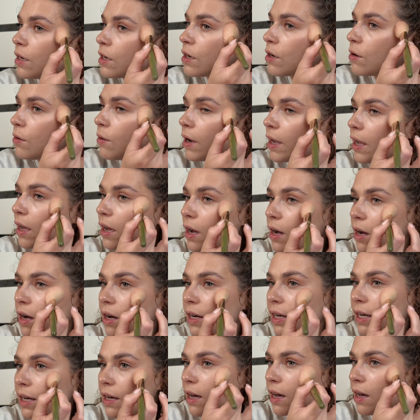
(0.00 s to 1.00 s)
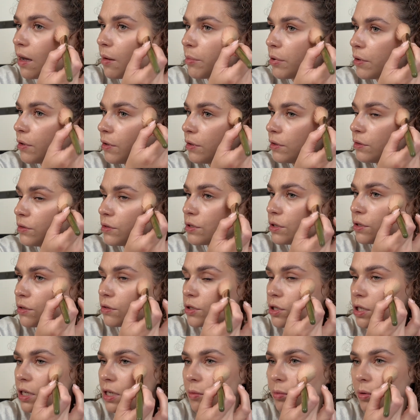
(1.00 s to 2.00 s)
quite high up onto your
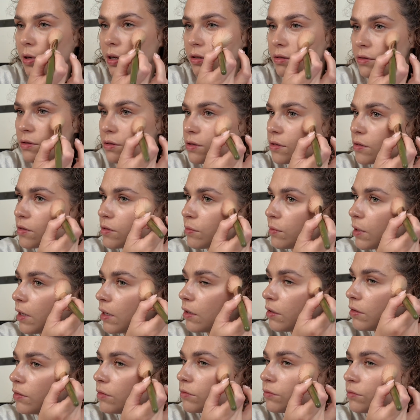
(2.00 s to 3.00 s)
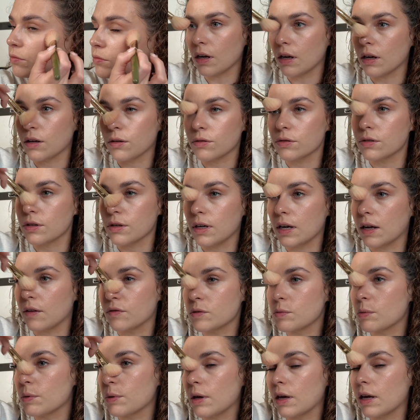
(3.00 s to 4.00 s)
cheekbones as well. I also love
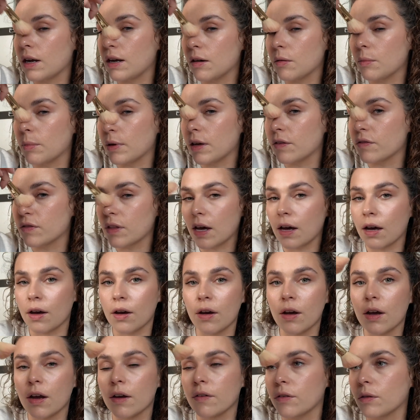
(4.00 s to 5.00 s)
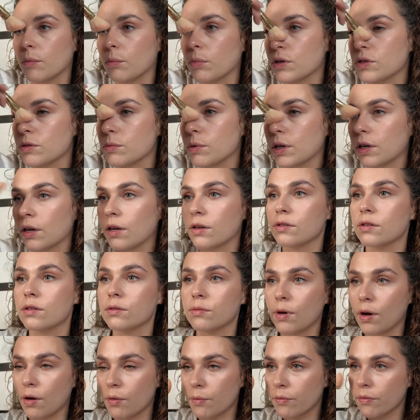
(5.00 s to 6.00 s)
to put a little bit of that over the bridge of my nose as
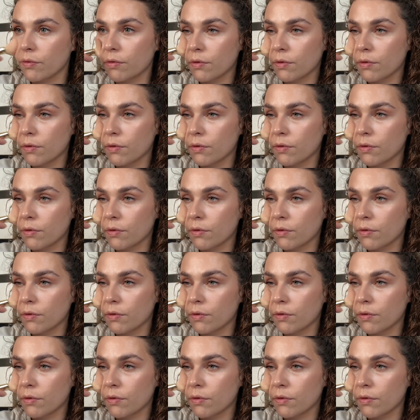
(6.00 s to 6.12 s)
well.